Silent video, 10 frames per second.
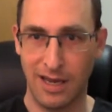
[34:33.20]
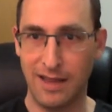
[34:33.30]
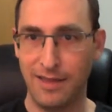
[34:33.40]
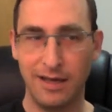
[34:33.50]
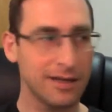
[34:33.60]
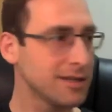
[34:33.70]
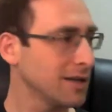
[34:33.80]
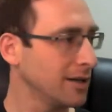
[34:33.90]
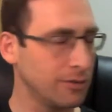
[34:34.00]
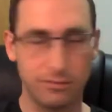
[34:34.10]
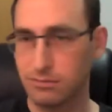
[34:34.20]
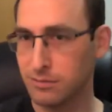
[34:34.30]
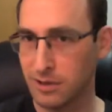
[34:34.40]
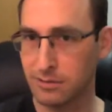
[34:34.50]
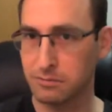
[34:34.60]
And then it's a,
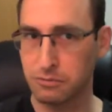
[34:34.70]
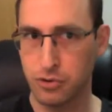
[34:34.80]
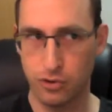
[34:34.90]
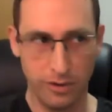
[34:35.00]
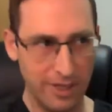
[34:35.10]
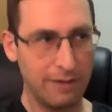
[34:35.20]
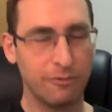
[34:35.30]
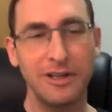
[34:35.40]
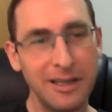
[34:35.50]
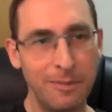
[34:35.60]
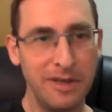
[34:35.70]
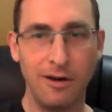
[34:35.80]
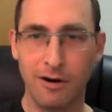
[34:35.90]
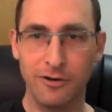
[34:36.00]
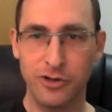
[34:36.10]
you know, should that really be
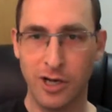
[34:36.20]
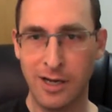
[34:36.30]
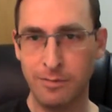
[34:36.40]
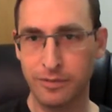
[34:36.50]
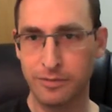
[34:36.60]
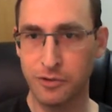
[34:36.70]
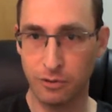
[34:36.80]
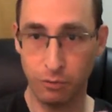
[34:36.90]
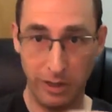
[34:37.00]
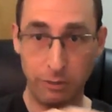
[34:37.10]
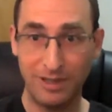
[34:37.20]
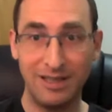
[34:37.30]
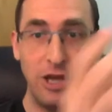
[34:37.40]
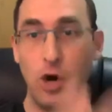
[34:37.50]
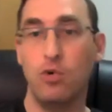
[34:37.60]
our job? Should we
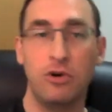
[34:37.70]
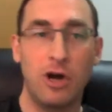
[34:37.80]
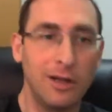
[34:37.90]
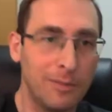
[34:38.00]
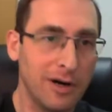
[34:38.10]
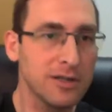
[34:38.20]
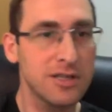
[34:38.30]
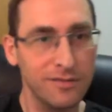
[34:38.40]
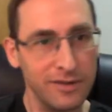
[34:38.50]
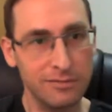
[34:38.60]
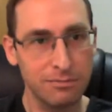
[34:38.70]
really own all parts of it?